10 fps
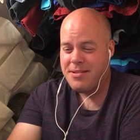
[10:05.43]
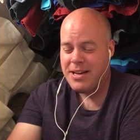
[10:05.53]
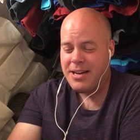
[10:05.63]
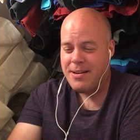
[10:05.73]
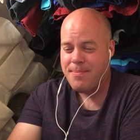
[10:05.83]

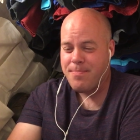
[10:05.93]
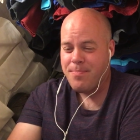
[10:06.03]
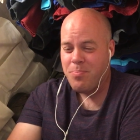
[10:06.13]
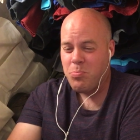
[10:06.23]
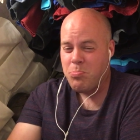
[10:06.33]
Um,
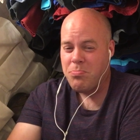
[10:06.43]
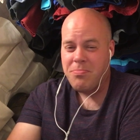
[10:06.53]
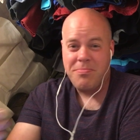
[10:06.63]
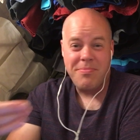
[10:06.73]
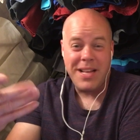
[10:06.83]

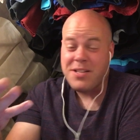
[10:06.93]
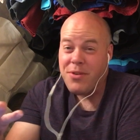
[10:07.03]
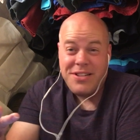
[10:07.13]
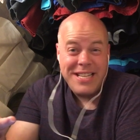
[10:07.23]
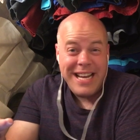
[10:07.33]
that's
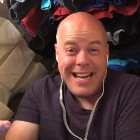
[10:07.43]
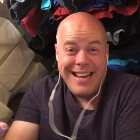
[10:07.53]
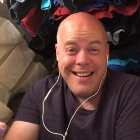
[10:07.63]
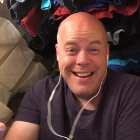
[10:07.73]
where it's at.